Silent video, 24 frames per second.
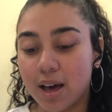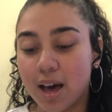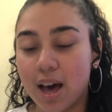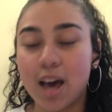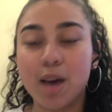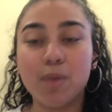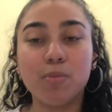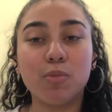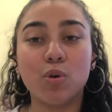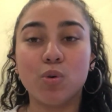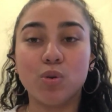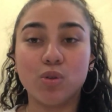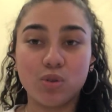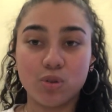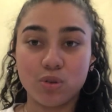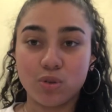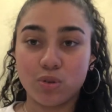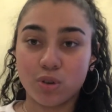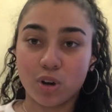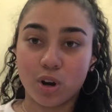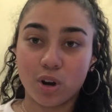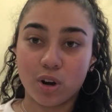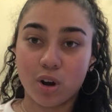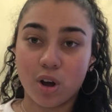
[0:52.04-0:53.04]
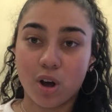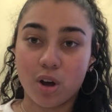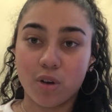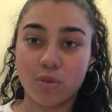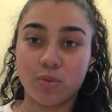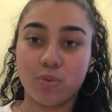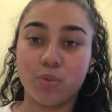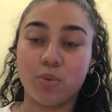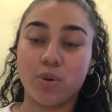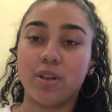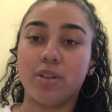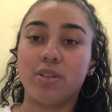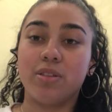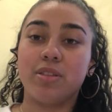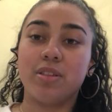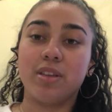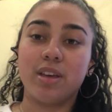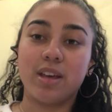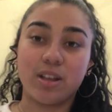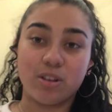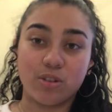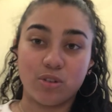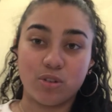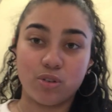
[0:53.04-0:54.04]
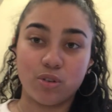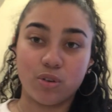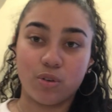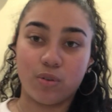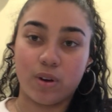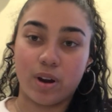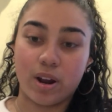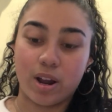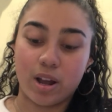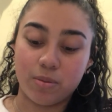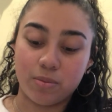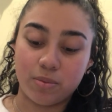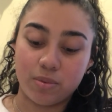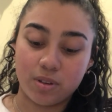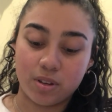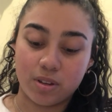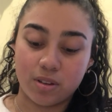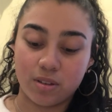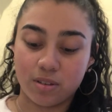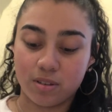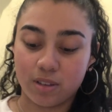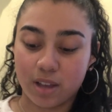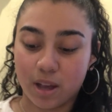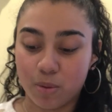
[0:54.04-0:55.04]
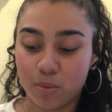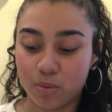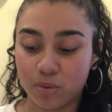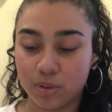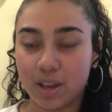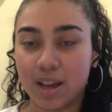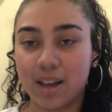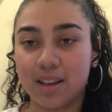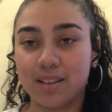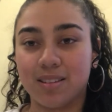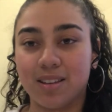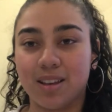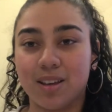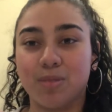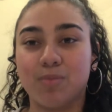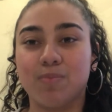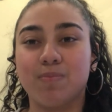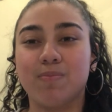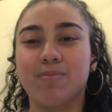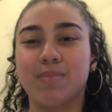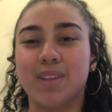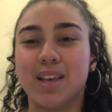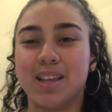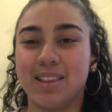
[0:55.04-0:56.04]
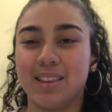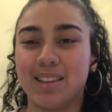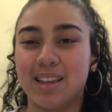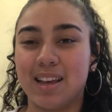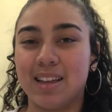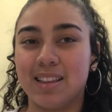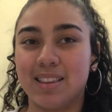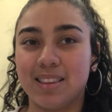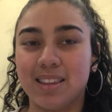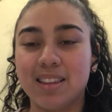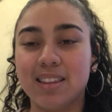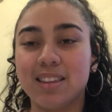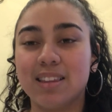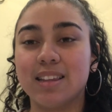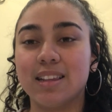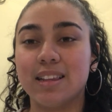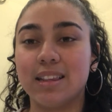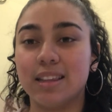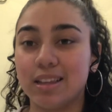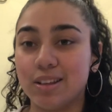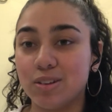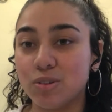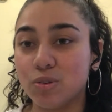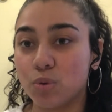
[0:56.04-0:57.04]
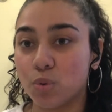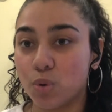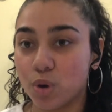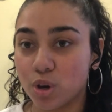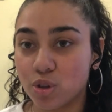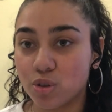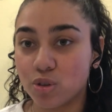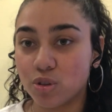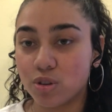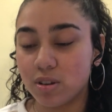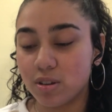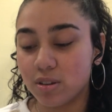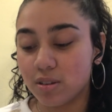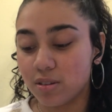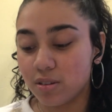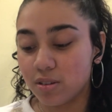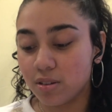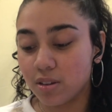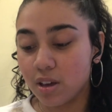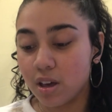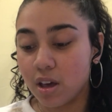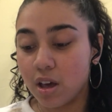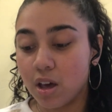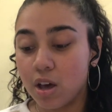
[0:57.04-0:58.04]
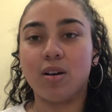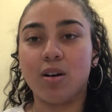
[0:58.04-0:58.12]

I'm going to start off with Instagram since that one has I think the least questions.